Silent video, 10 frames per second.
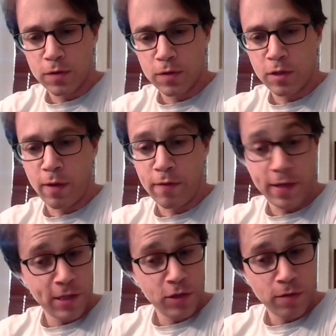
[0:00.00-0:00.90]
So we have
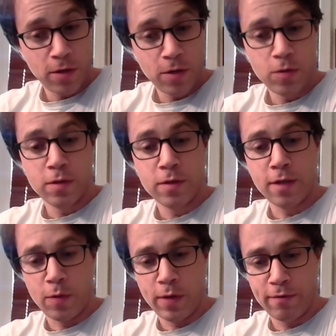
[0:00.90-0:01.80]
the intro,
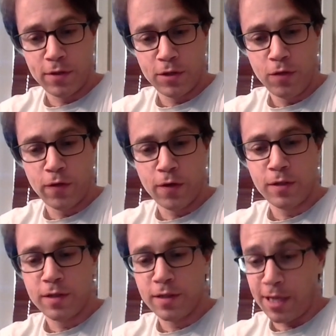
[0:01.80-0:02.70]
now we have the 2
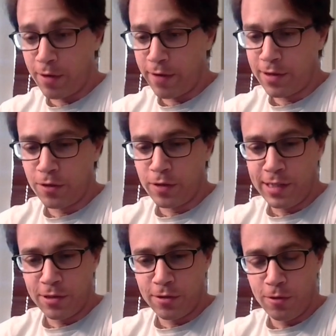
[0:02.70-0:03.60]
verses, now we have that little
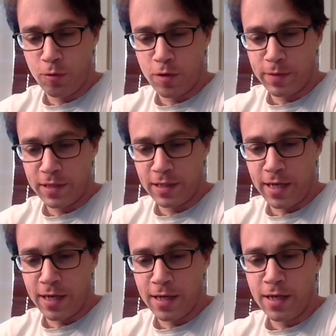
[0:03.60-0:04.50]
interlude with the
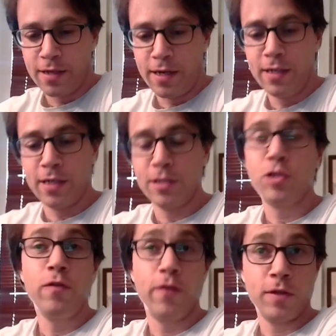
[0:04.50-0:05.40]
mistake, then he does
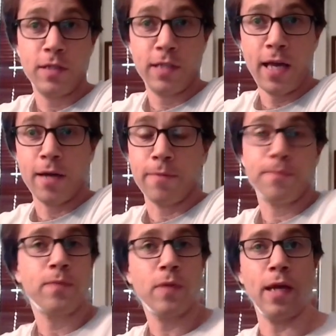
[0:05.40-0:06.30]
2 verses again,
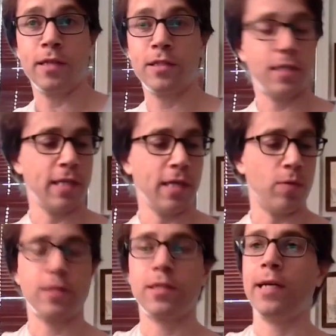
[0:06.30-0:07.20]
and it's just like it
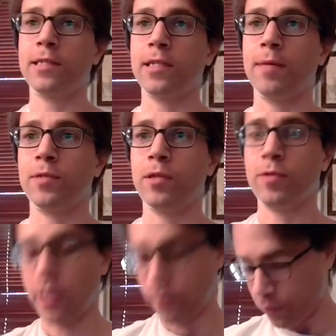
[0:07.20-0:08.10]
was the last time. So it's
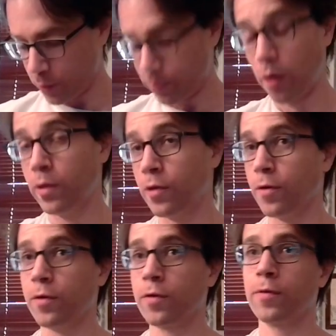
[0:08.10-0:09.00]
that first part we learned,